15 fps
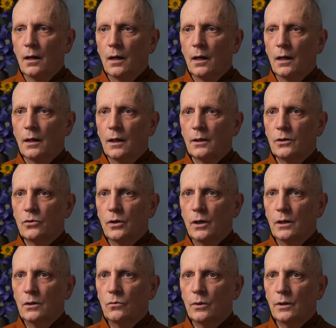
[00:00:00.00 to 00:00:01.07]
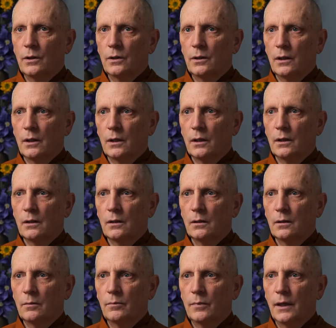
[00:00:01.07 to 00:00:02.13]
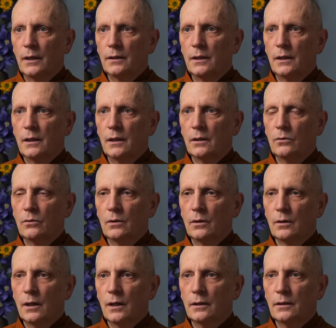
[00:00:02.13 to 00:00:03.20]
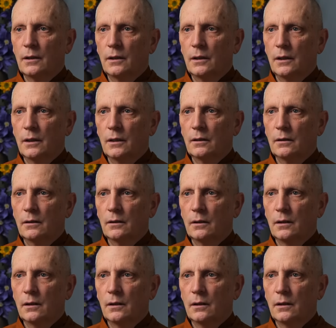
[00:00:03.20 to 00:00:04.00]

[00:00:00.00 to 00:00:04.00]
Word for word: and I trained with uh, Bante Gunaratana,